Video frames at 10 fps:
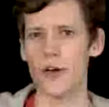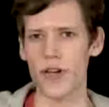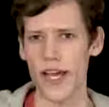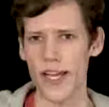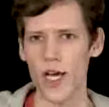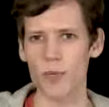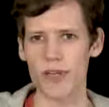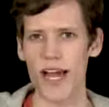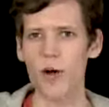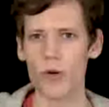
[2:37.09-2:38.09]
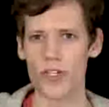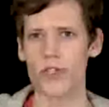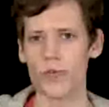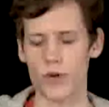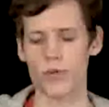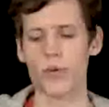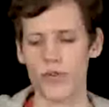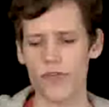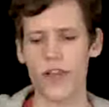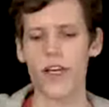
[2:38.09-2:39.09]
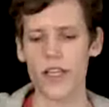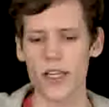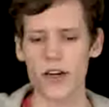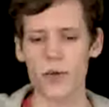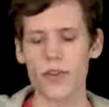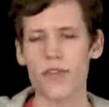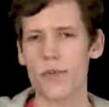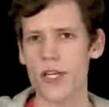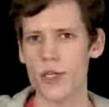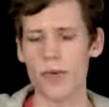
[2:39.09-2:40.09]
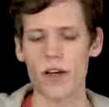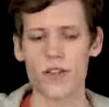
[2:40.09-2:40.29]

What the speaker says: no and hang up. But now we're flooding the internet with information about